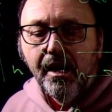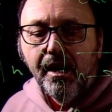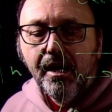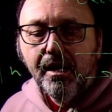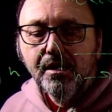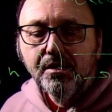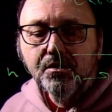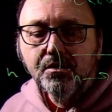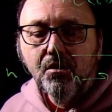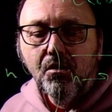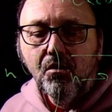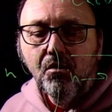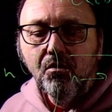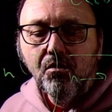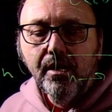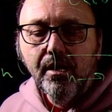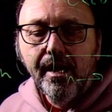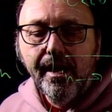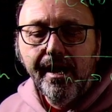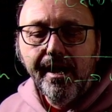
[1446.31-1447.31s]
and
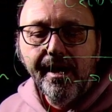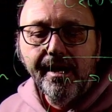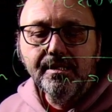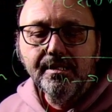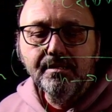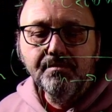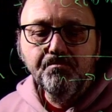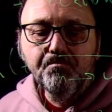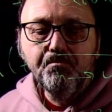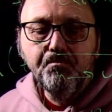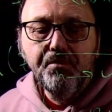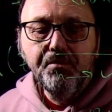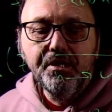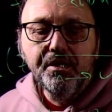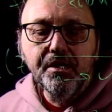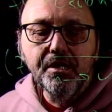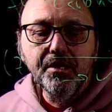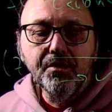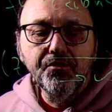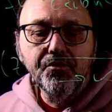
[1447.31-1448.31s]
all n
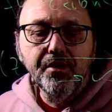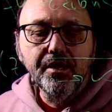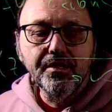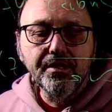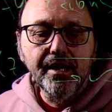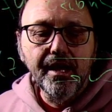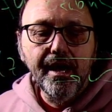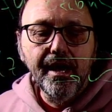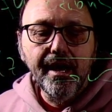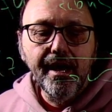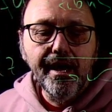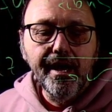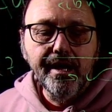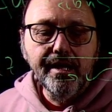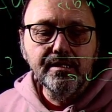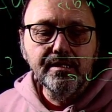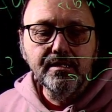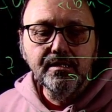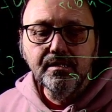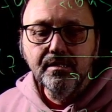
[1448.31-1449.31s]
bigger than n,